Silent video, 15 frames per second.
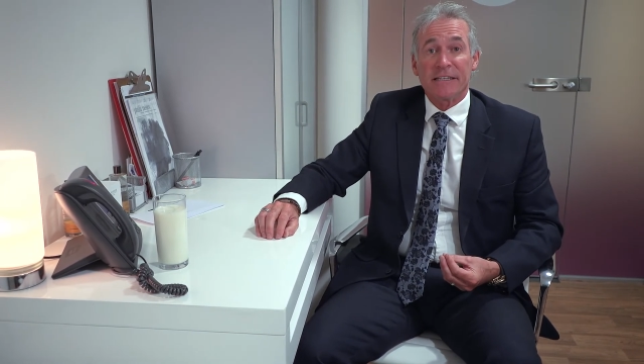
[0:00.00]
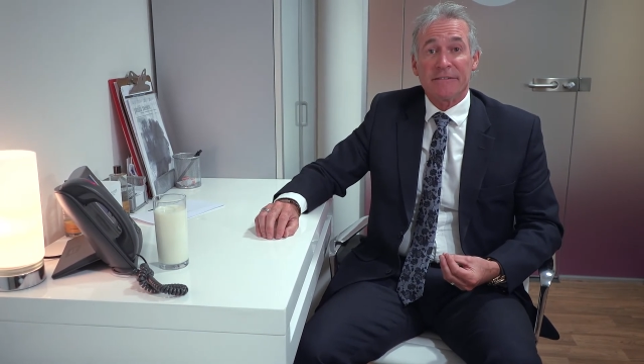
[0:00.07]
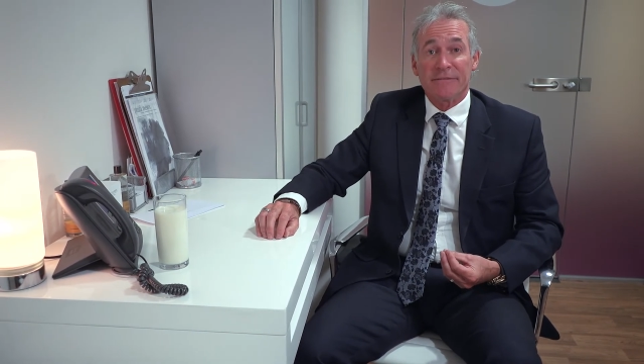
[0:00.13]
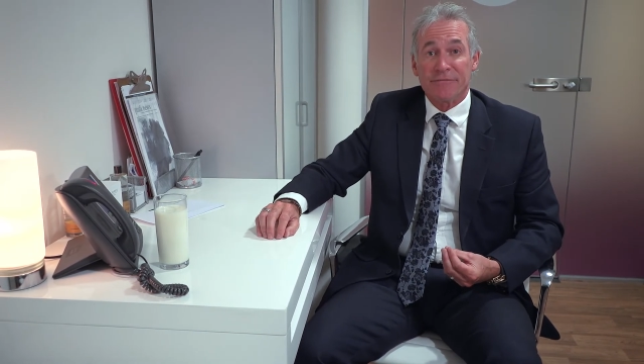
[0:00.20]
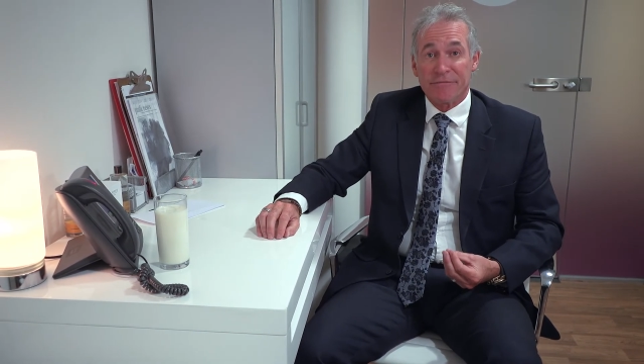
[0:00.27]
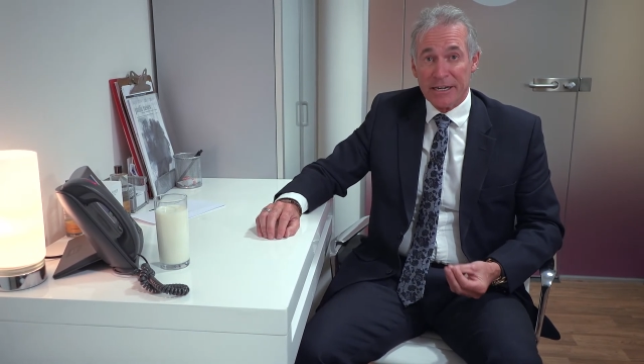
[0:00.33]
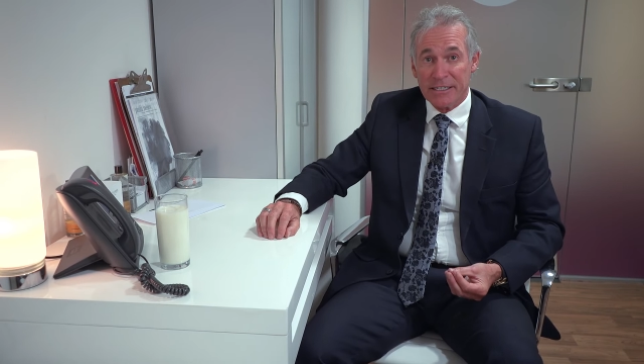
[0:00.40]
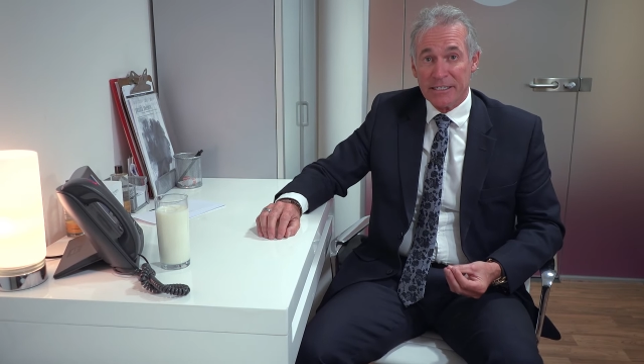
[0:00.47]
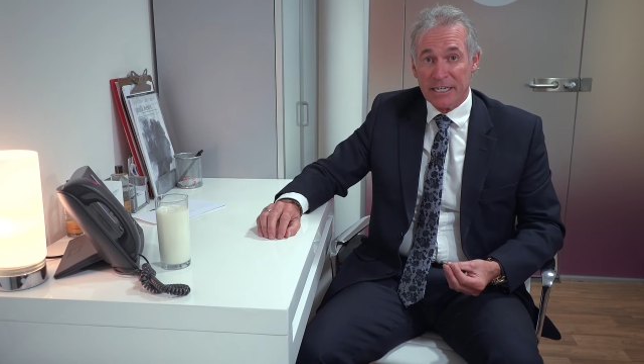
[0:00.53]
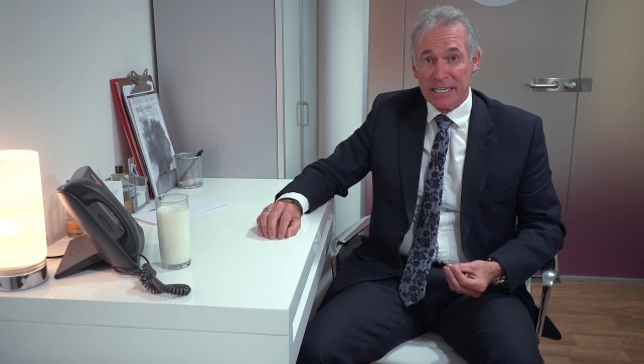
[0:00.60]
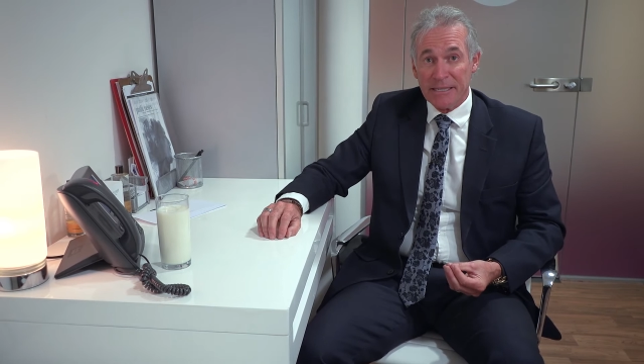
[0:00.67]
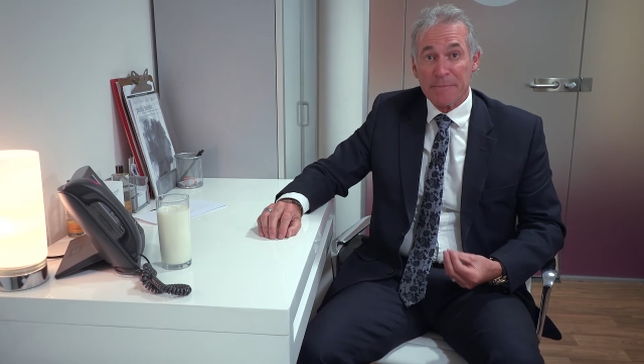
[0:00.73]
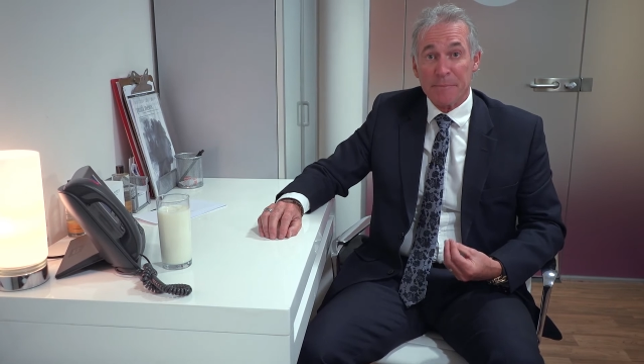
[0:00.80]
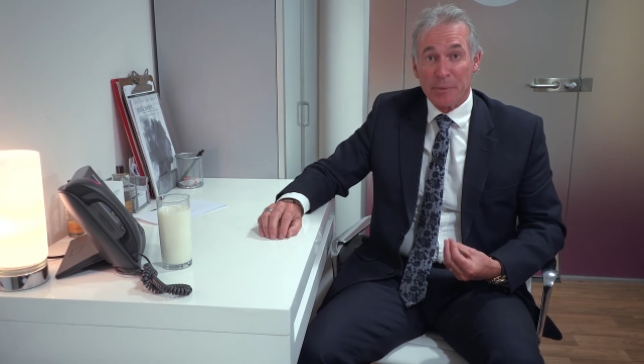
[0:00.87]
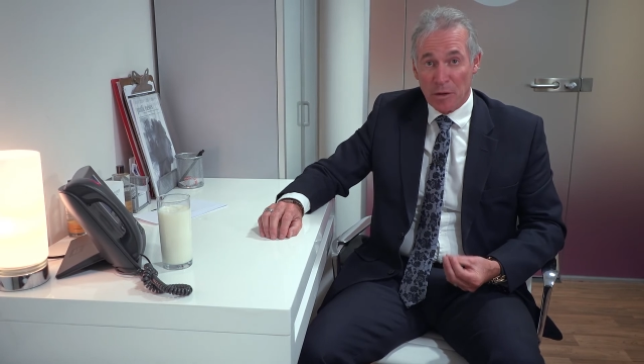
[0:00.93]

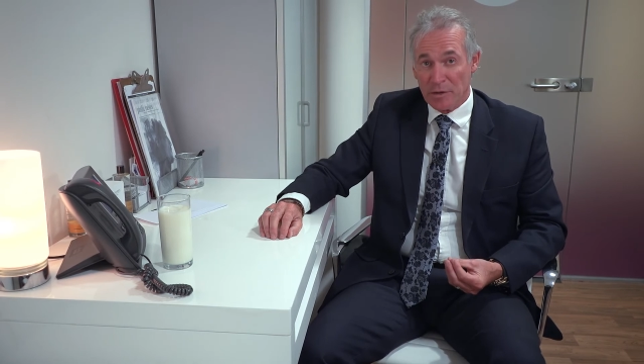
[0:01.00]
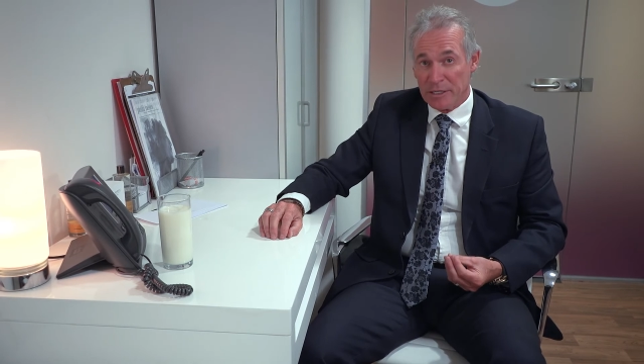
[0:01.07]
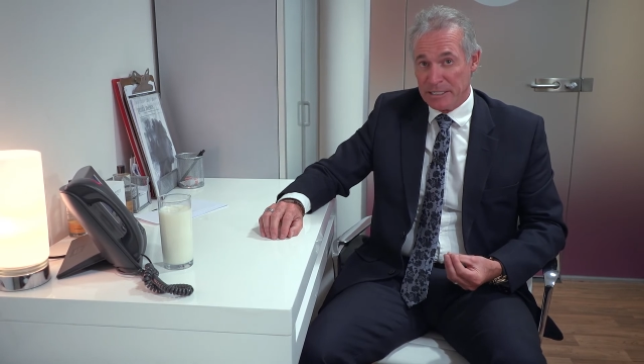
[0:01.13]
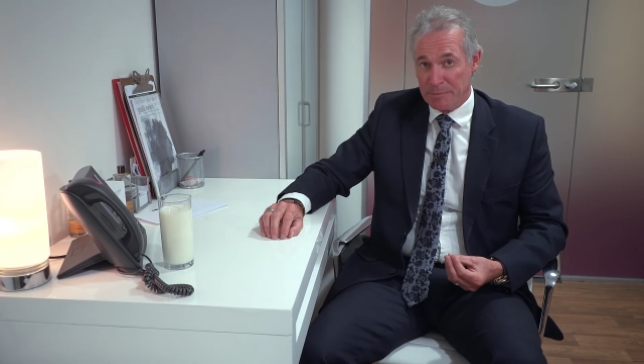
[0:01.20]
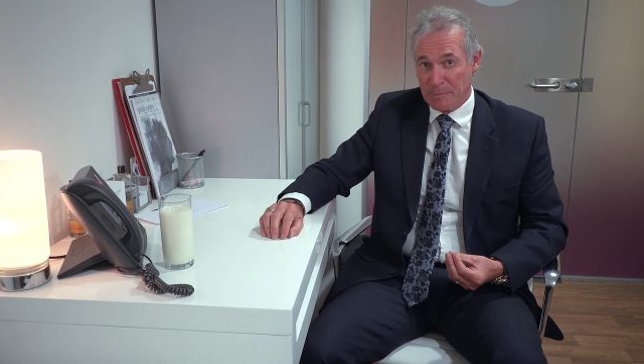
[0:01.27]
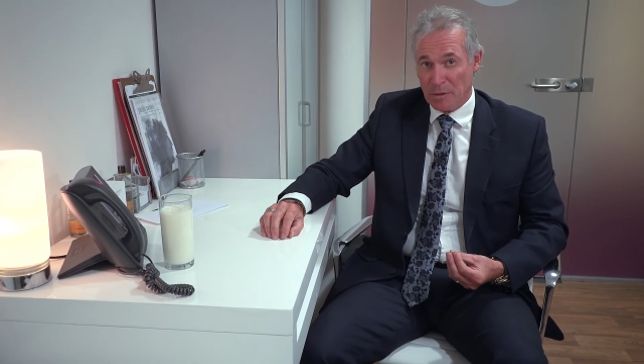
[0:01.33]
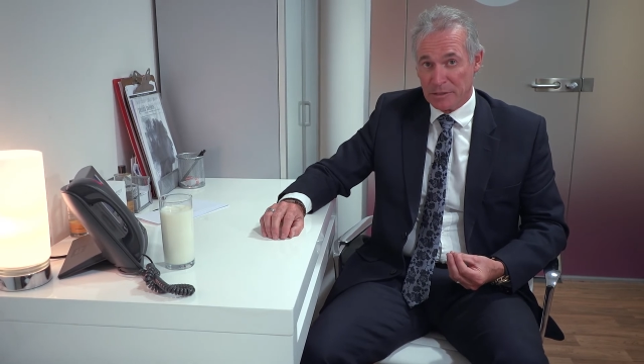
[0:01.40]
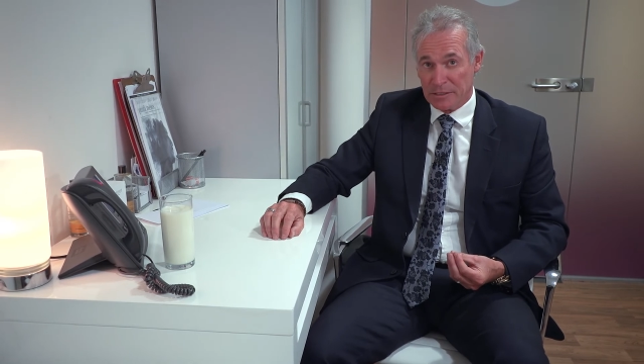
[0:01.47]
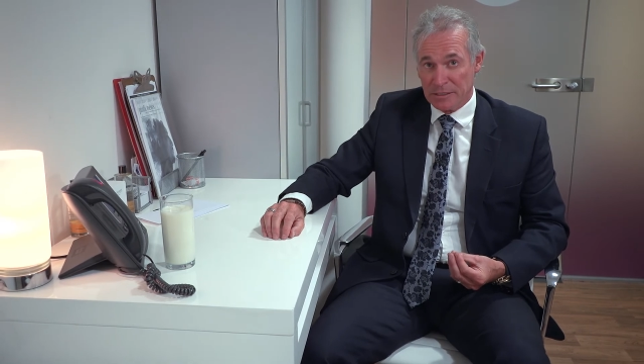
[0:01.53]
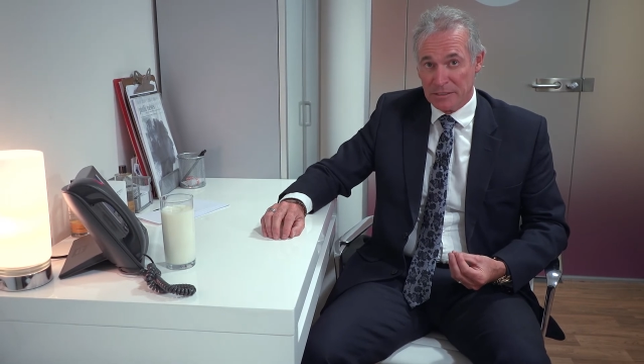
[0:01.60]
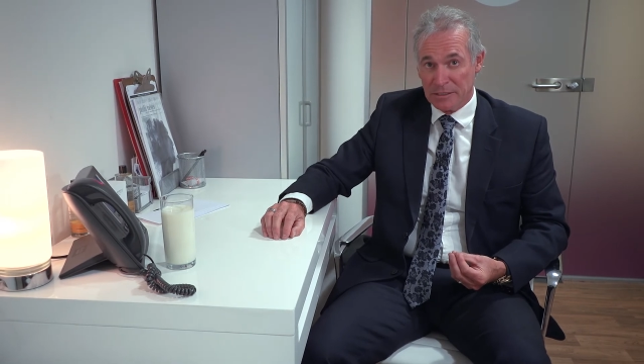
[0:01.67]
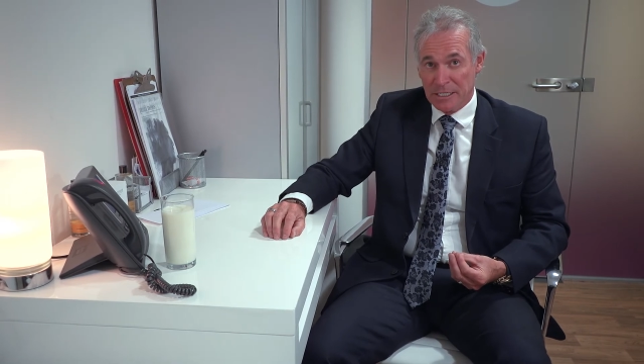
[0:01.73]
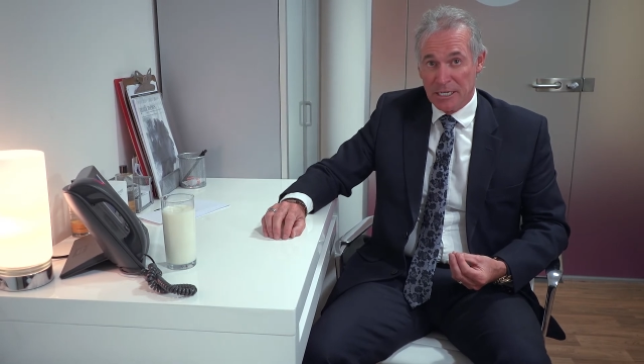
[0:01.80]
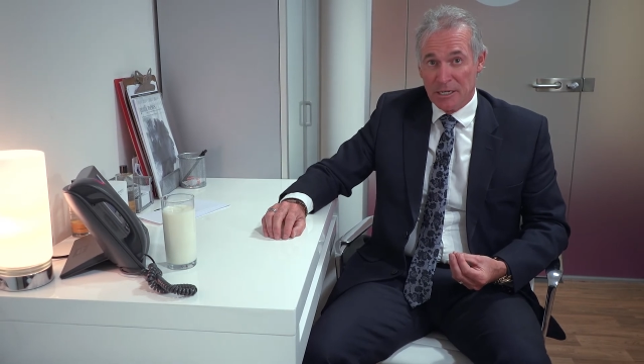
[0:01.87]
friendly poly bottle